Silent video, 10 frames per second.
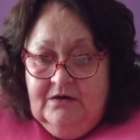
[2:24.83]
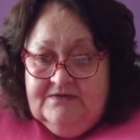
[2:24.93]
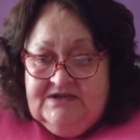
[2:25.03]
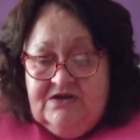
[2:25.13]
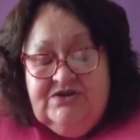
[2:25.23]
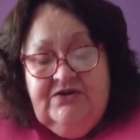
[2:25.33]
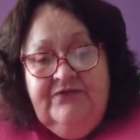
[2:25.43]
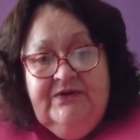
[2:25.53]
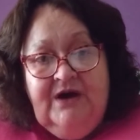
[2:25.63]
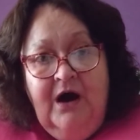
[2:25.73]
started off
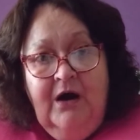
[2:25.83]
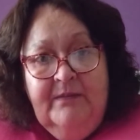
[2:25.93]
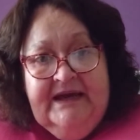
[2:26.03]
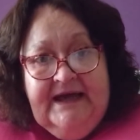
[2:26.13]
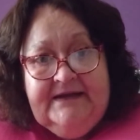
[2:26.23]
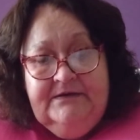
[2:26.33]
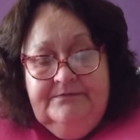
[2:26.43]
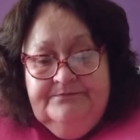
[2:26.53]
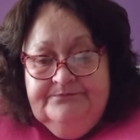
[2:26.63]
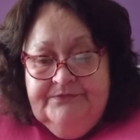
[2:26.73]
with the Armageddon,
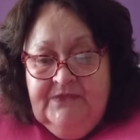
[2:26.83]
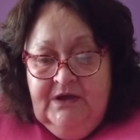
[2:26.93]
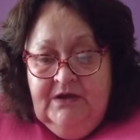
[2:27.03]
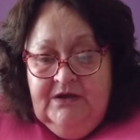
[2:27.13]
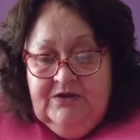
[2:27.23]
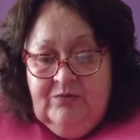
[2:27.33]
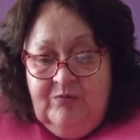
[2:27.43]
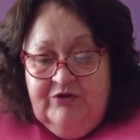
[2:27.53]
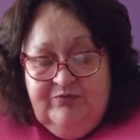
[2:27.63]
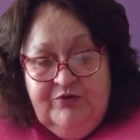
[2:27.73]
the one
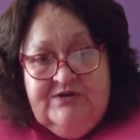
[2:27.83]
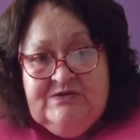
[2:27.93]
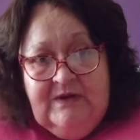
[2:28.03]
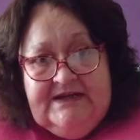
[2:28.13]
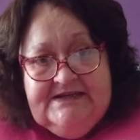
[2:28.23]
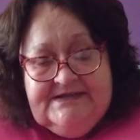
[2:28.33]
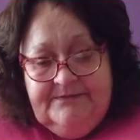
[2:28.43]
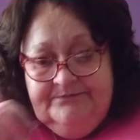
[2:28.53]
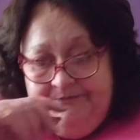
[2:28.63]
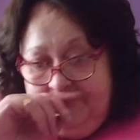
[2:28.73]
with Bruce Willis.
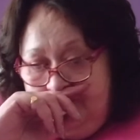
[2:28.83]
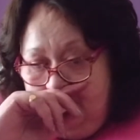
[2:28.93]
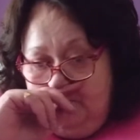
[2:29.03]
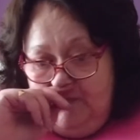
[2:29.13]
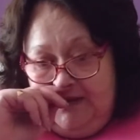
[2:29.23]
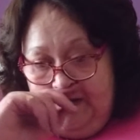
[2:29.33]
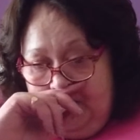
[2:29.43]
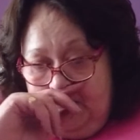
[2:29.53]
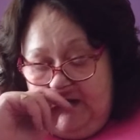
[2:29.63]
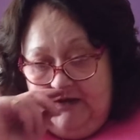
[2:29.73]

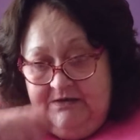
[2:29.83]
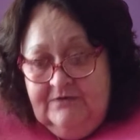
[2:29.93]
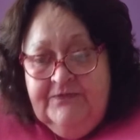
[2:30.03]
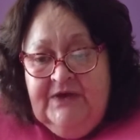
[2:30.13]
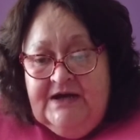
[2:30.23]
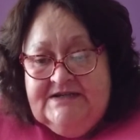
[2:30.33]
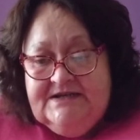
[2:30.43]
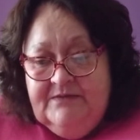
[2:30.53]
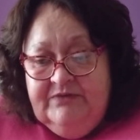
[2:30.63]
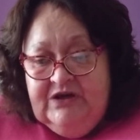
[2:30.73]
I love that
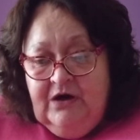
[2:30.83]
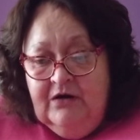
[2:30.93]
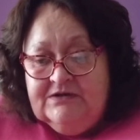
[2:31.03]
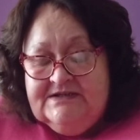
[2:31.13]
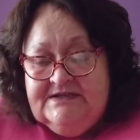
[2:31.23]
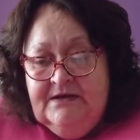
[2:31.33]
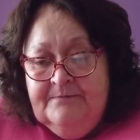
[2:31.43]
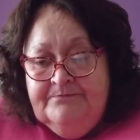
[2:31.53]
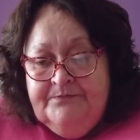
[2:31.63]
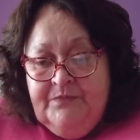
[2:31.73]
because
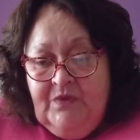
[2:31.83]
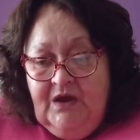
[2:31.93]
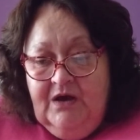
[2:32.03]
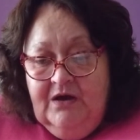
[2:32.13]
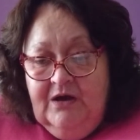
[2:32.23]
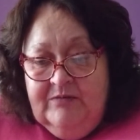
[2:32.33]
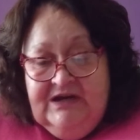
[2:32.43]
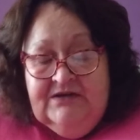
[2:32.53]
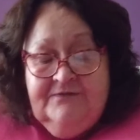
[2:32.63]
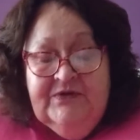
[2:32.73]
I
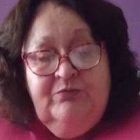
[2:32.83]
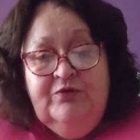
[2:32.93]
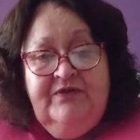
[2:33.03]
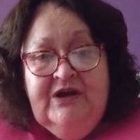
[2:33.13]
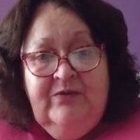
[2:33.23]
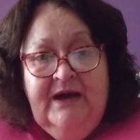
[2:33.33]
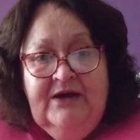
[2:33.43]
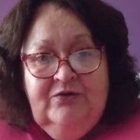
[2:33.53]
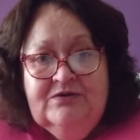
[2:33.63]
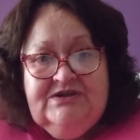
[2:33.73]
love the movie anyway. I
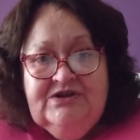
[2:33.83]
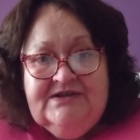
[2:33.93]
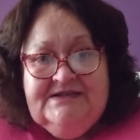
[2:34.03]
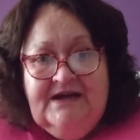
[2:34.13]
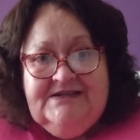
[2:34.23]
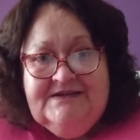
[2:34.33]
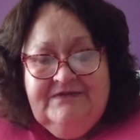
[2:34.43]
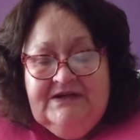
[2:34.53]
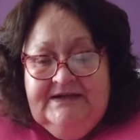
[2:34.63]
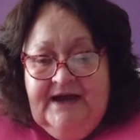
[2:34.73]
know it's not
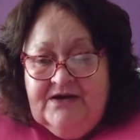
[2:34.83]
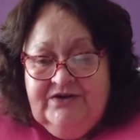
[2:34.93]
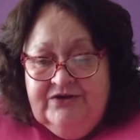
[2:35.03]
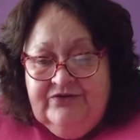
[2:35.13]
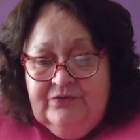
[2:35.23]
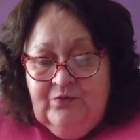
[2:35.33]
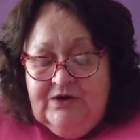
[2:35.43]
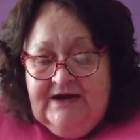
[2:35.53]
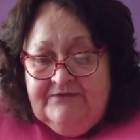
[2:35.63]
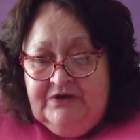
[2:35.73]
scientifically accurate and what
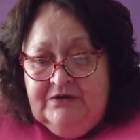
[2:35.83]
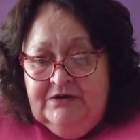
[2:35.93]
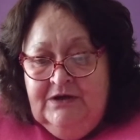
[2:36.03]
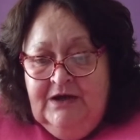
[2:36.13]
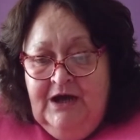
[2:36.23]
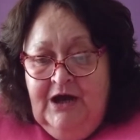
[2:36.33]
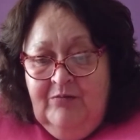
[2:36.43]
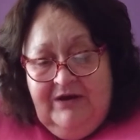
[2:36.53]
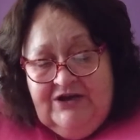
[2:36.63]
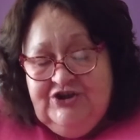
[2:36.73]
have you,
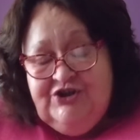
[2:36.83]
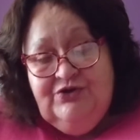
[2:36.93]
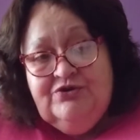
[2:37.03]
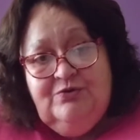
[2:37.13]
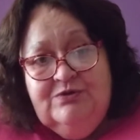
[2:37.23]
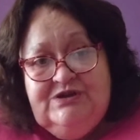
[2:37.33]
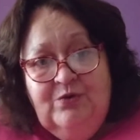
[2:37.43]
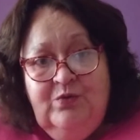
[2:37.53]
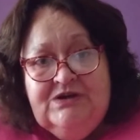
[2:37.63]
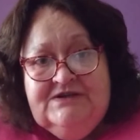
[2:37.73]
but I just thought it was a
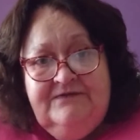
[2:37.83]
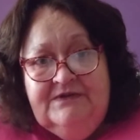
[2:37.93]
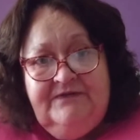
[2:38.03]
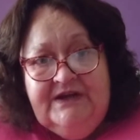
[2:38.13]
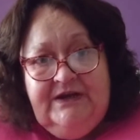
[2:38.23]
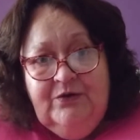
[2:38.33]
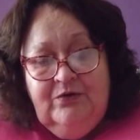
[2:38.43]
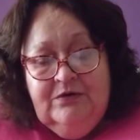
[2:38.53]
wonderful video